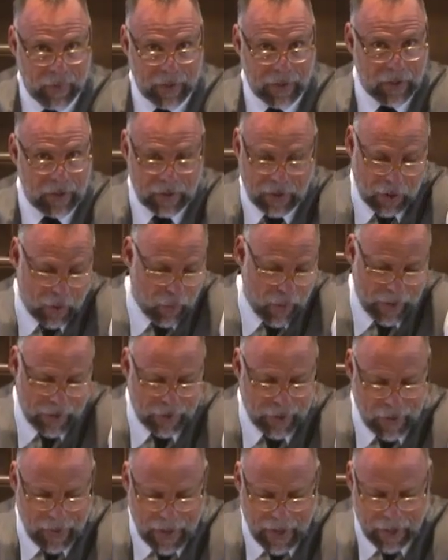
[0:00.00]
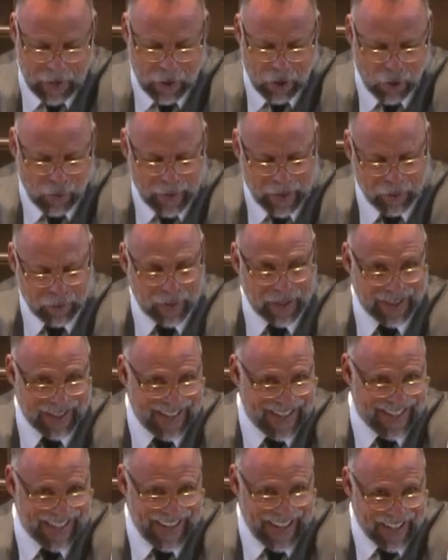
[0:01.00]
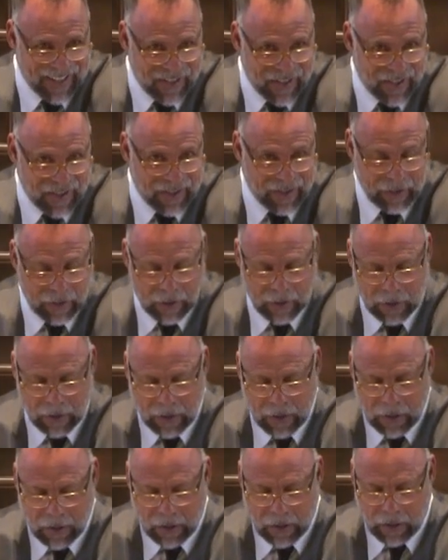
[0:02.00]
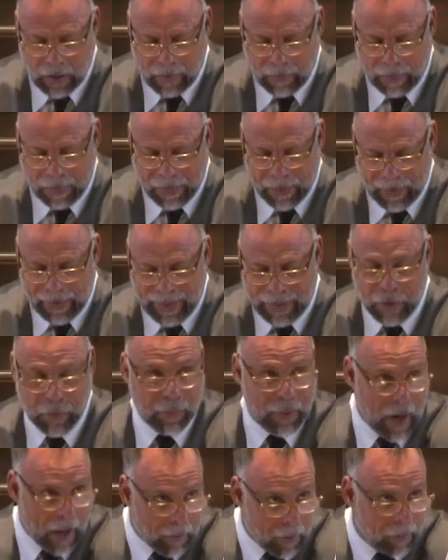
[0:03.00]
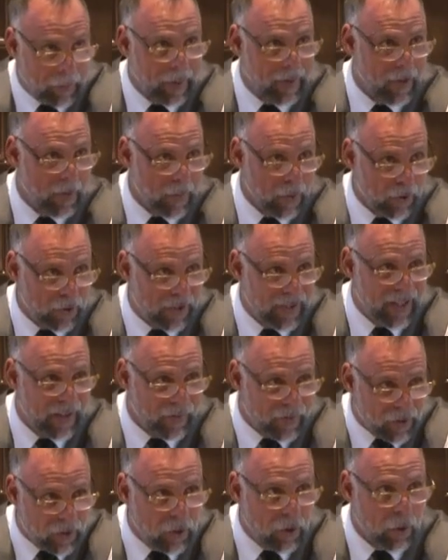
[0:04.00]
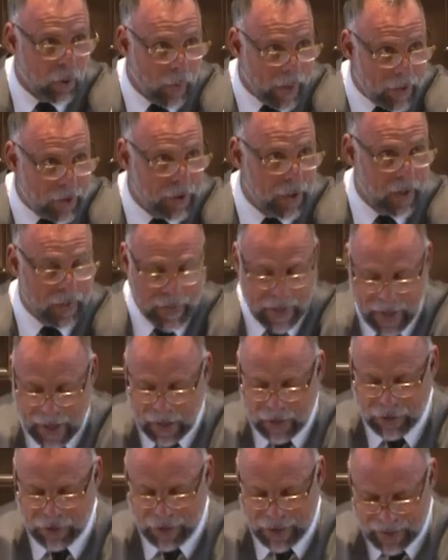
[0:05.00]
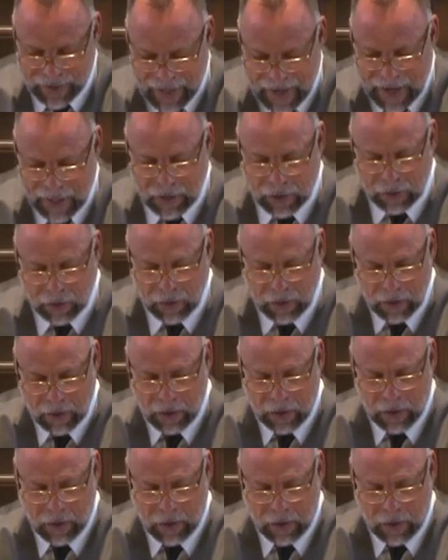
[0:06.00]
This is the question that nobody really can answer. Um, it's probably the most difficult question in theology to tackle.